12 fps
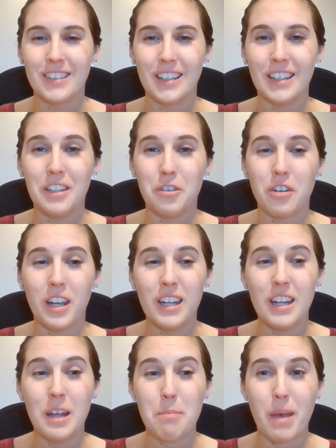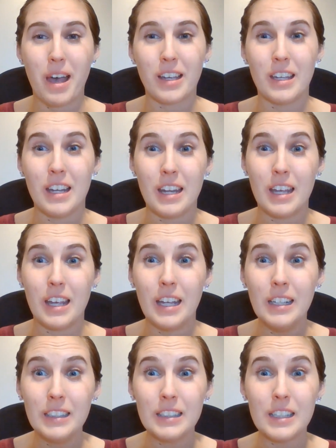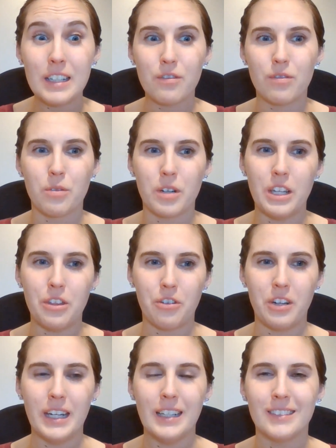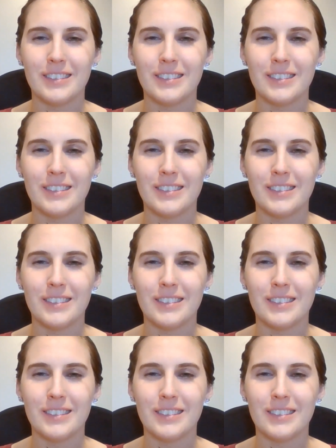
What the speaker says: and he created it back in 1843.